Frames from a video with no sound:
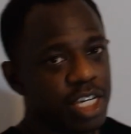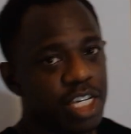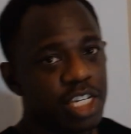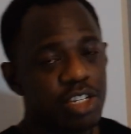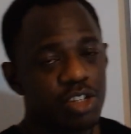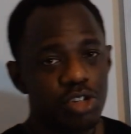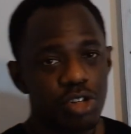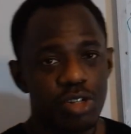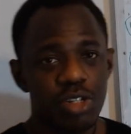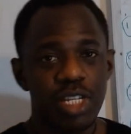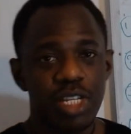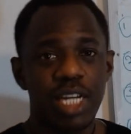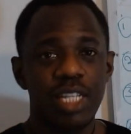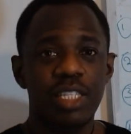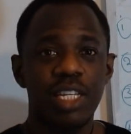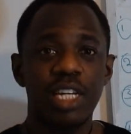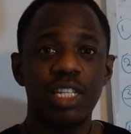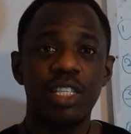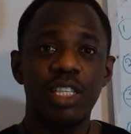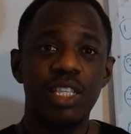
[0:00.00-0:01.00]
It's just that
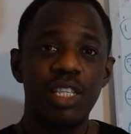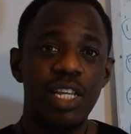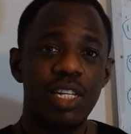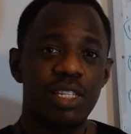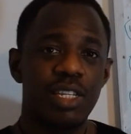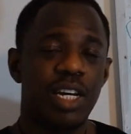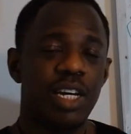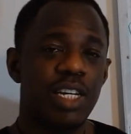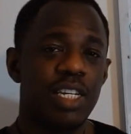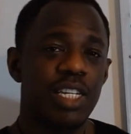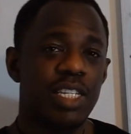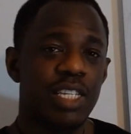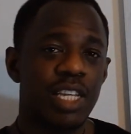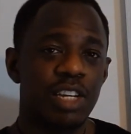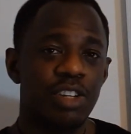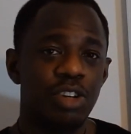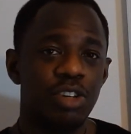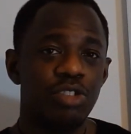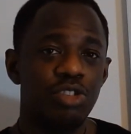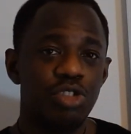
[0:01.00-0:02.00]
that letter is
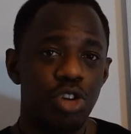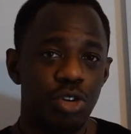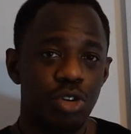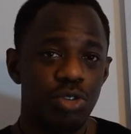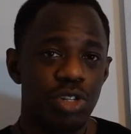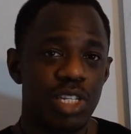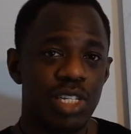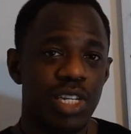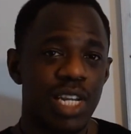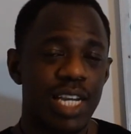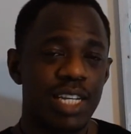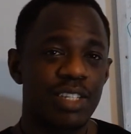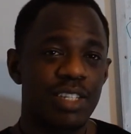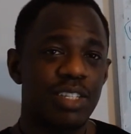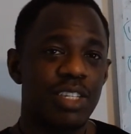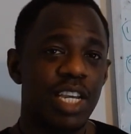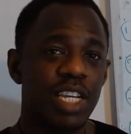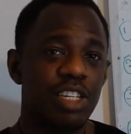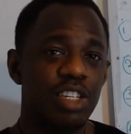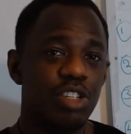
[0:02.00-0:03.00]
an unknown. It's like,
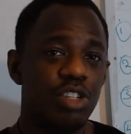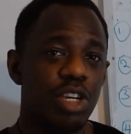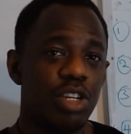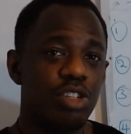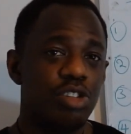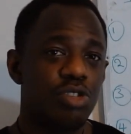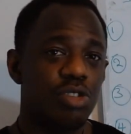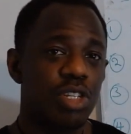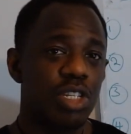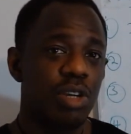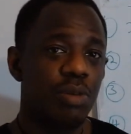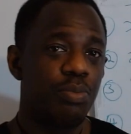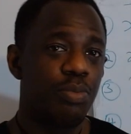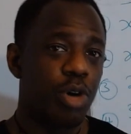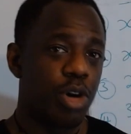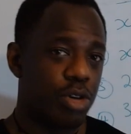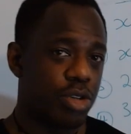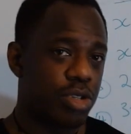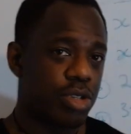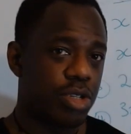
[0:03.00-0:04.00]
say you're using a
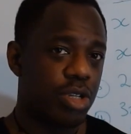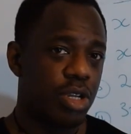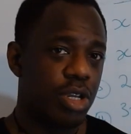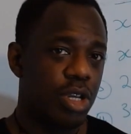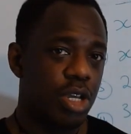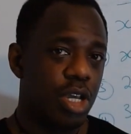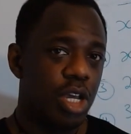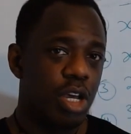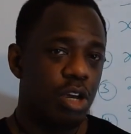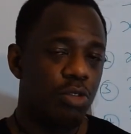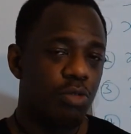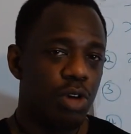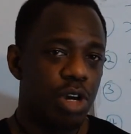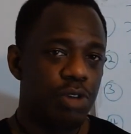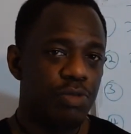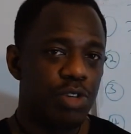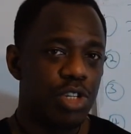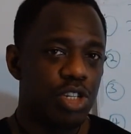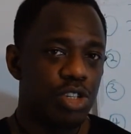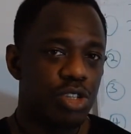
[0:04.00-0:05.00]
box. When
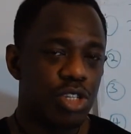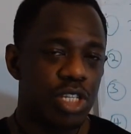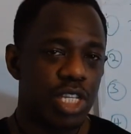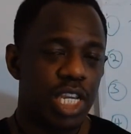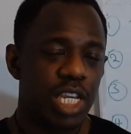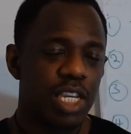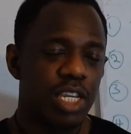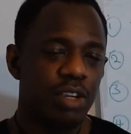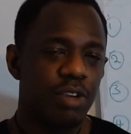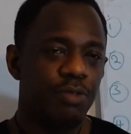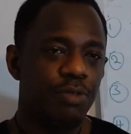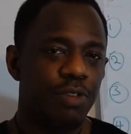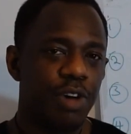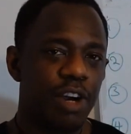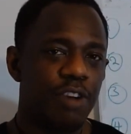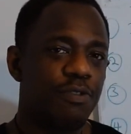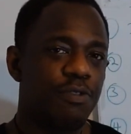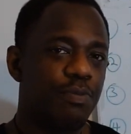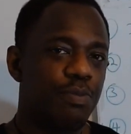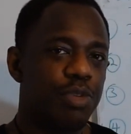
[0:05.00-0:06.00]
we used to say
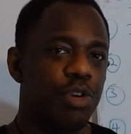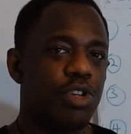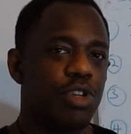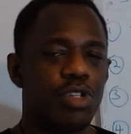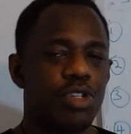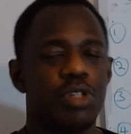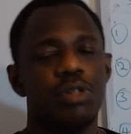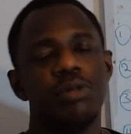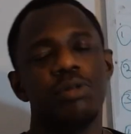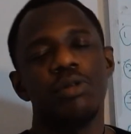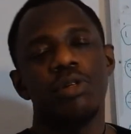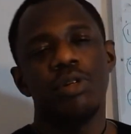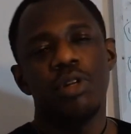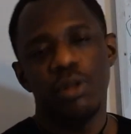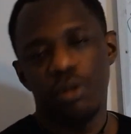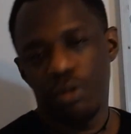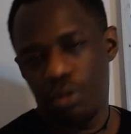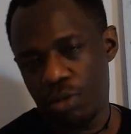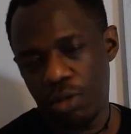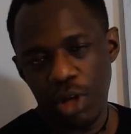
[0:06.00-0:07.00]
5 plus
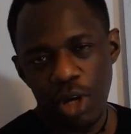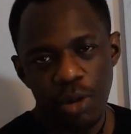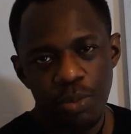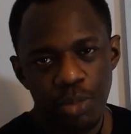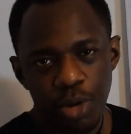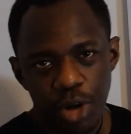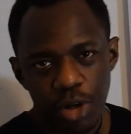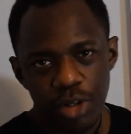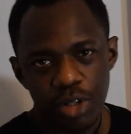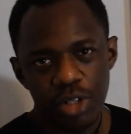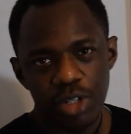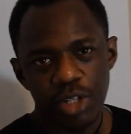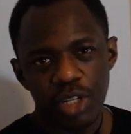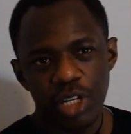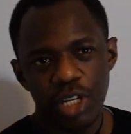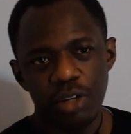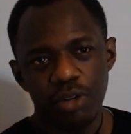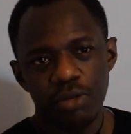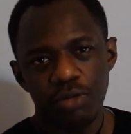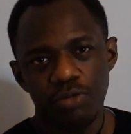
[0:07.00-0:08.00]
a box
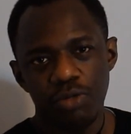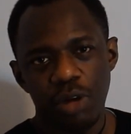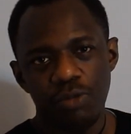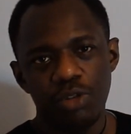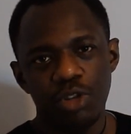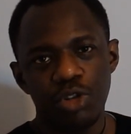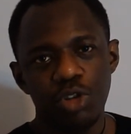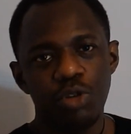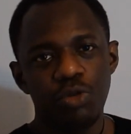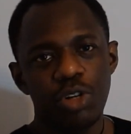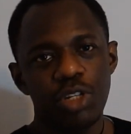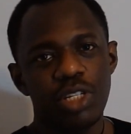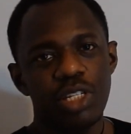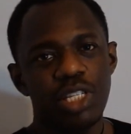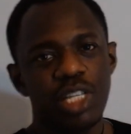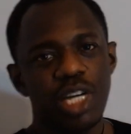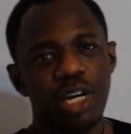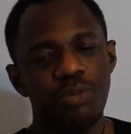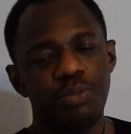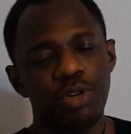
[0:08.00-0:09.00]
and we don't know what's in
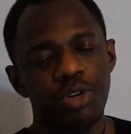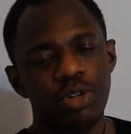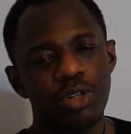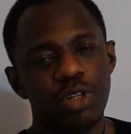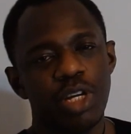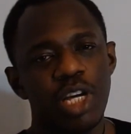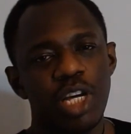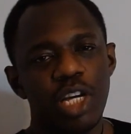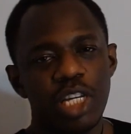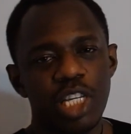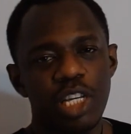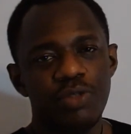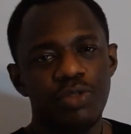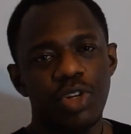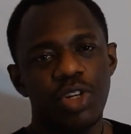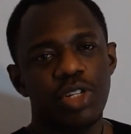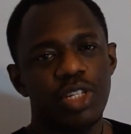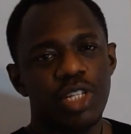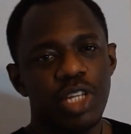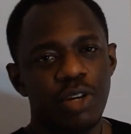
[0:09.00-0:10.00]
that box, gives
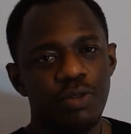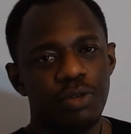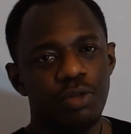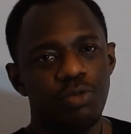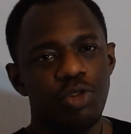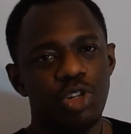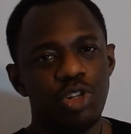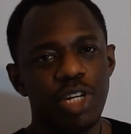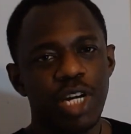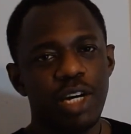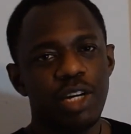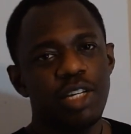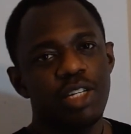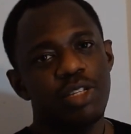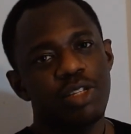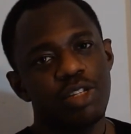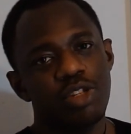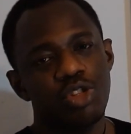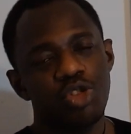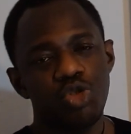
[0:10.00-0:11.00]
us 7. We know that
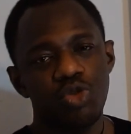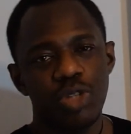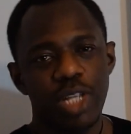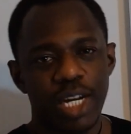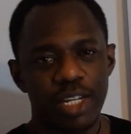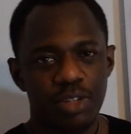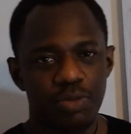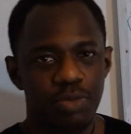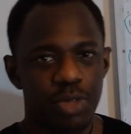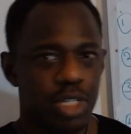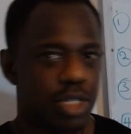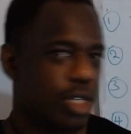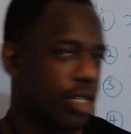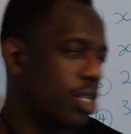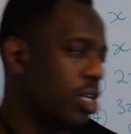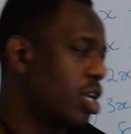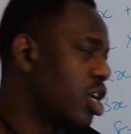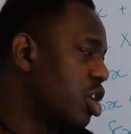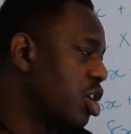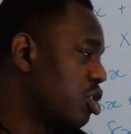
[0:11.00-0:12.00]
it's 2 that's missing.
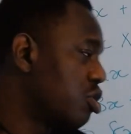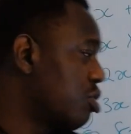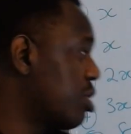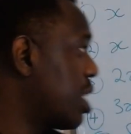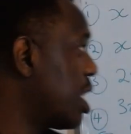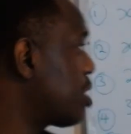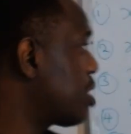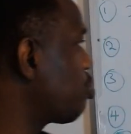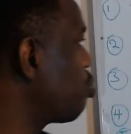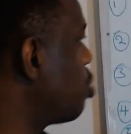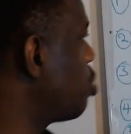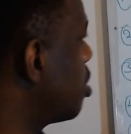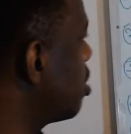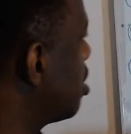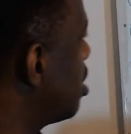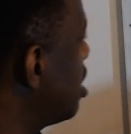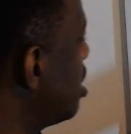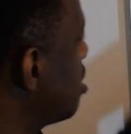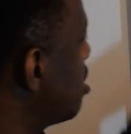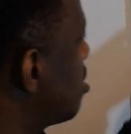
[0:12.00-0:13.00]
So that's what
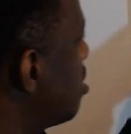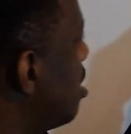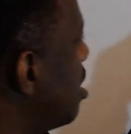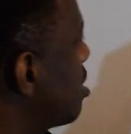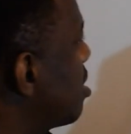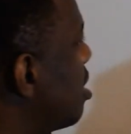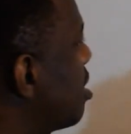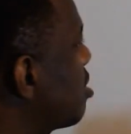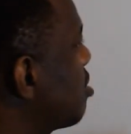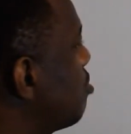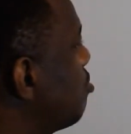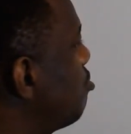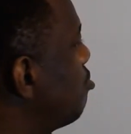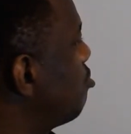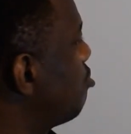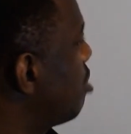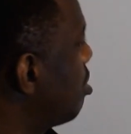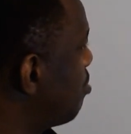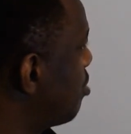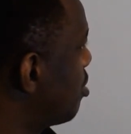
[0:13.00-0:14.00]
these letters
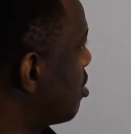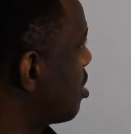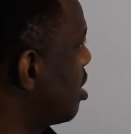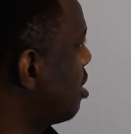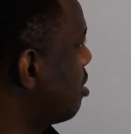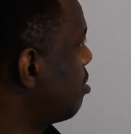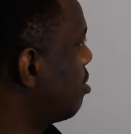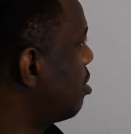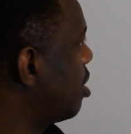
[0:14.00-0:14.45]
represent.